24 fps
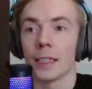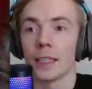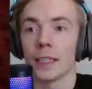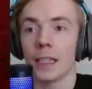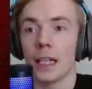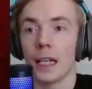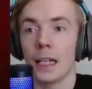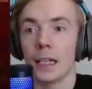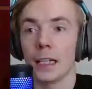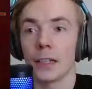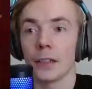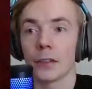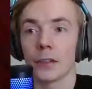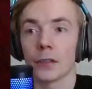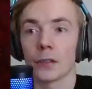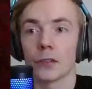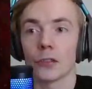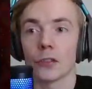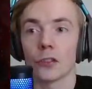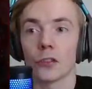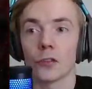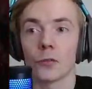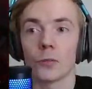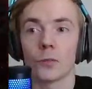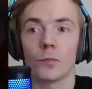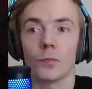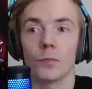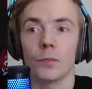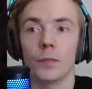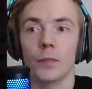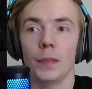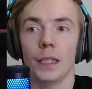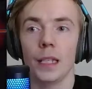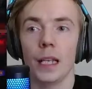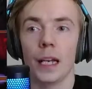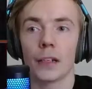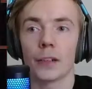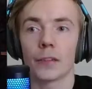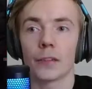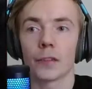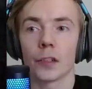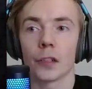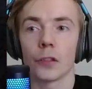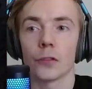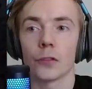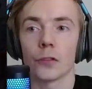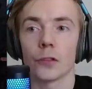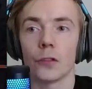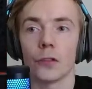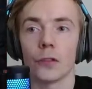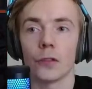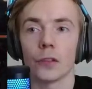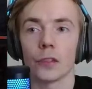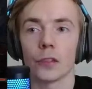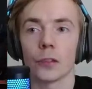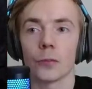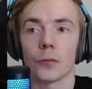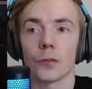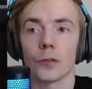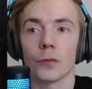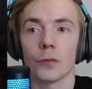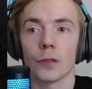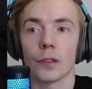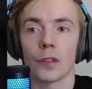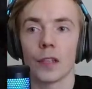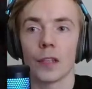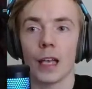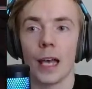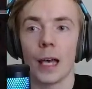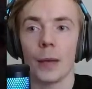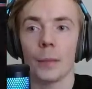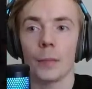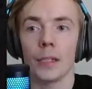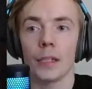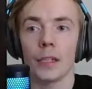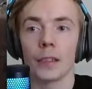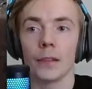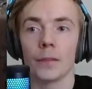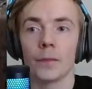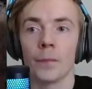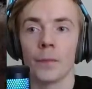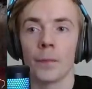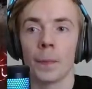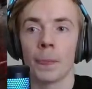die or just be out of control in terms of what's happening.